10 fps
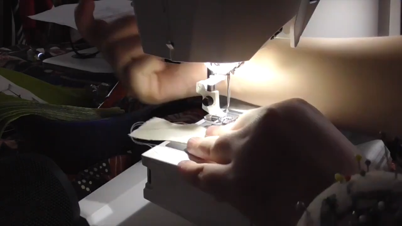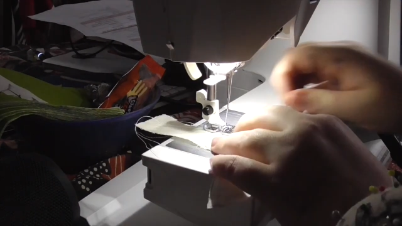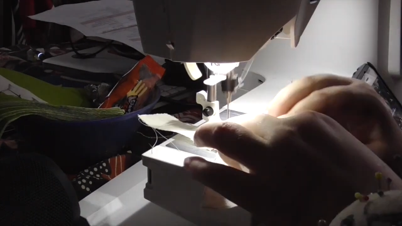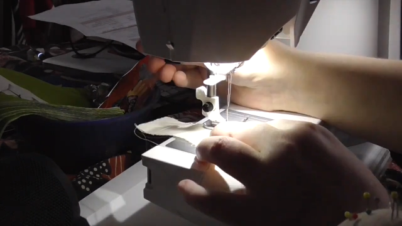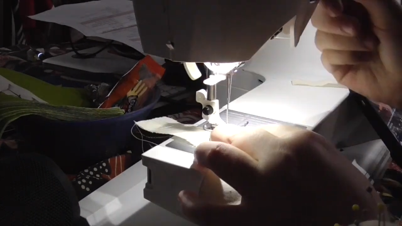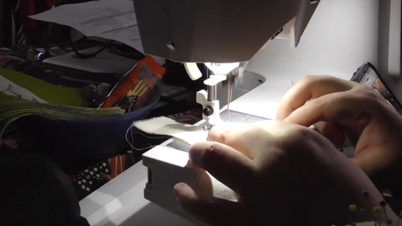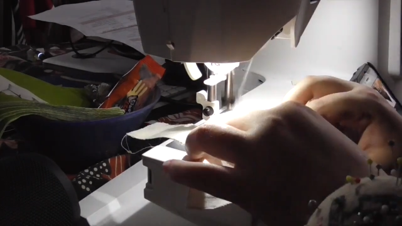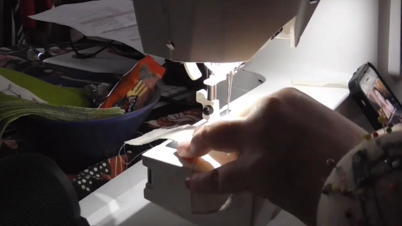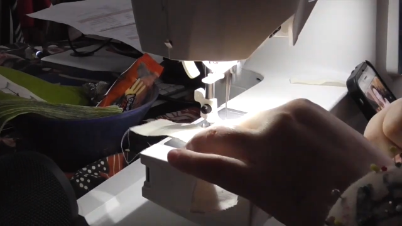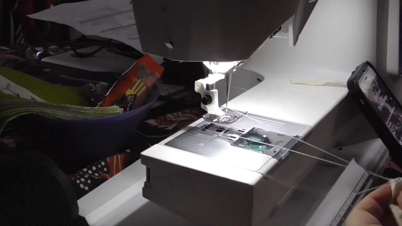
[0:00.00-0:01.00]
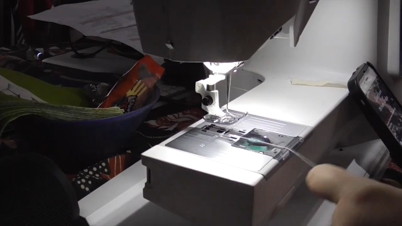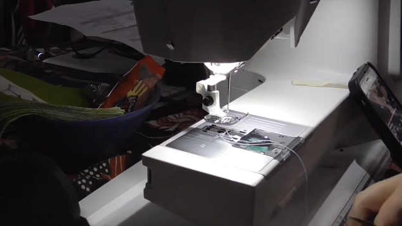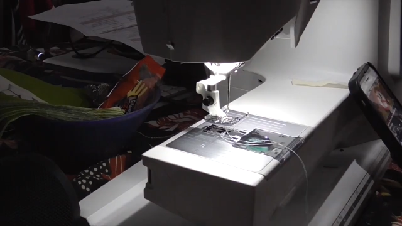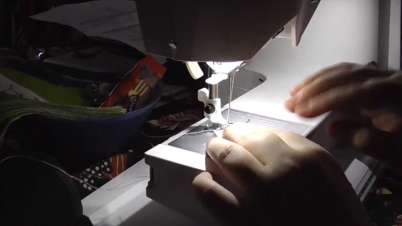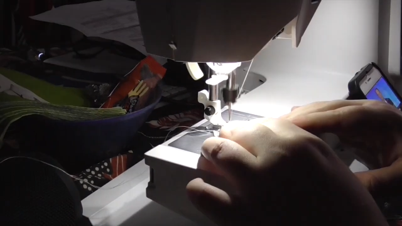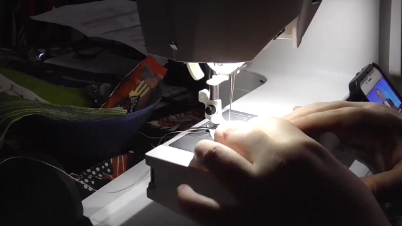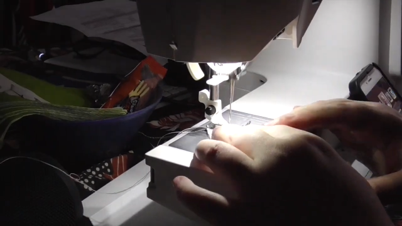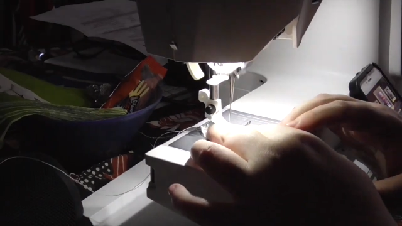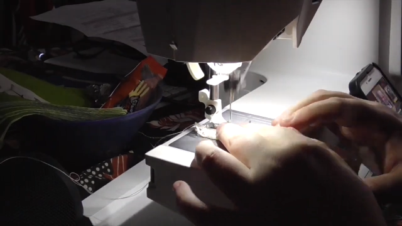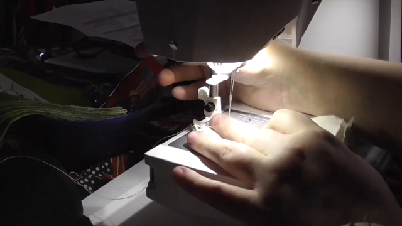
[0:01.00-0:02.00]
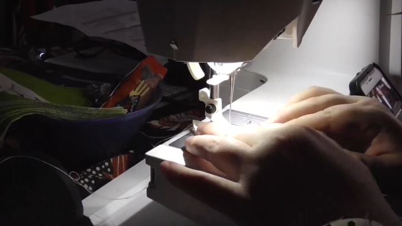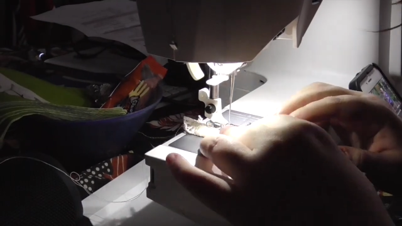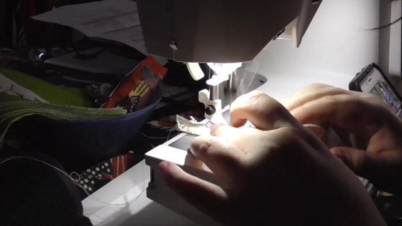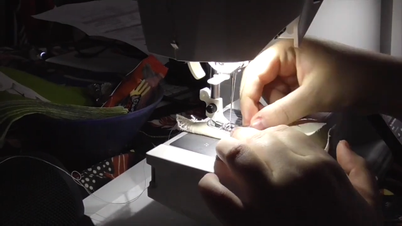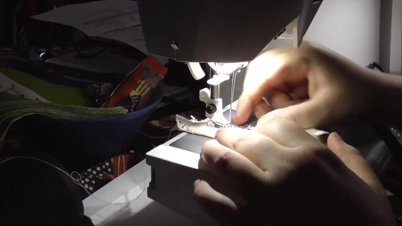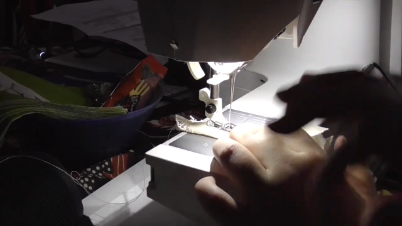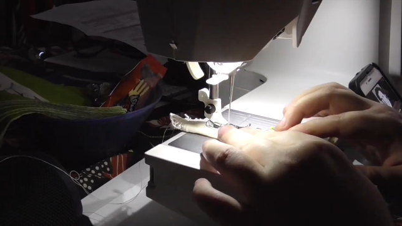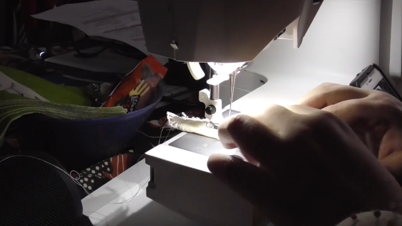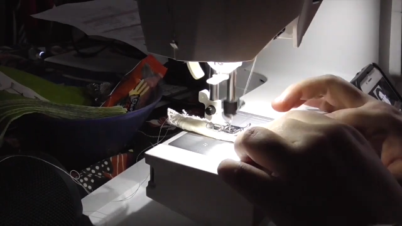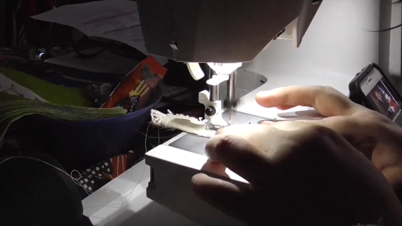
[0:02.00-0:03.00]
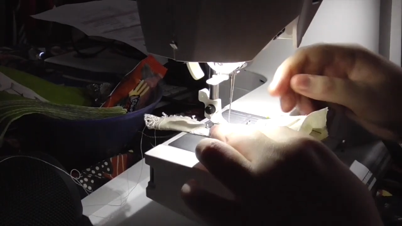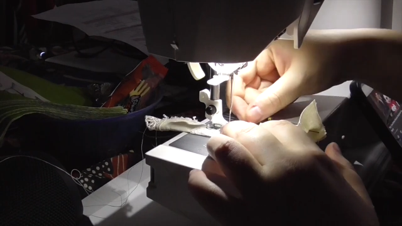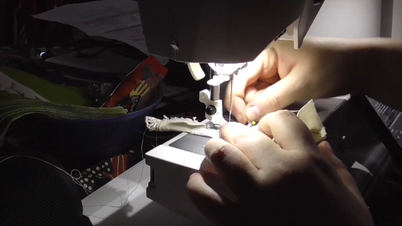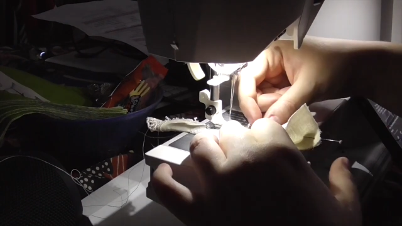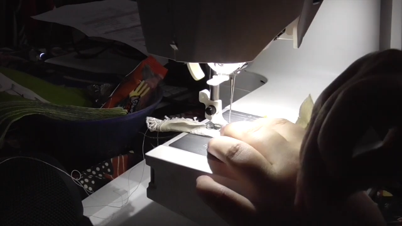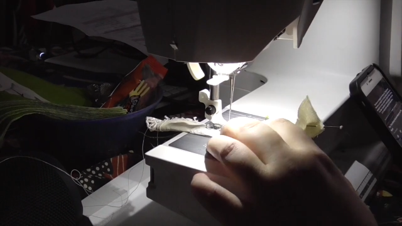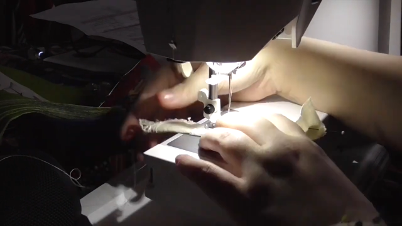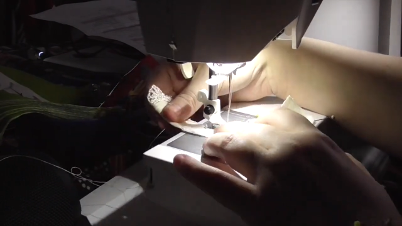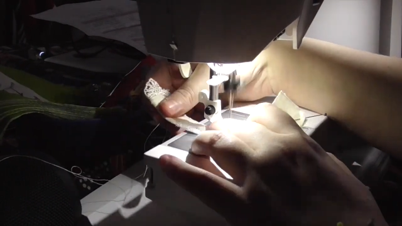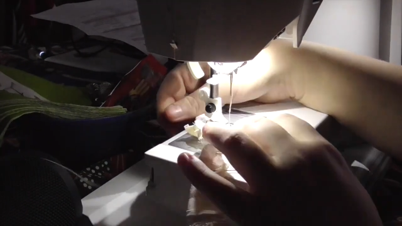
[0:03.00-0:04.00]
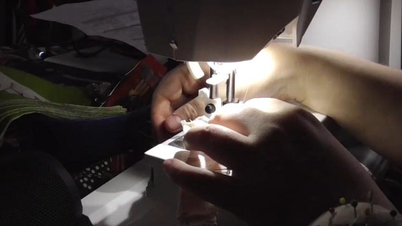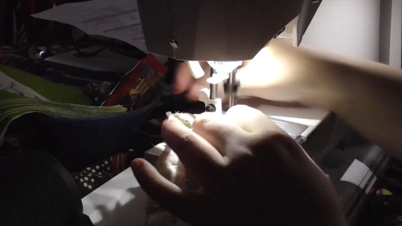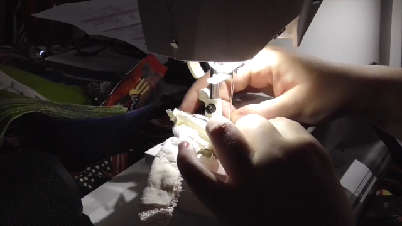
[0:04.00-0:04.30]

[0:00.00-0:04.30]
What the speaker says: (no speaker visible)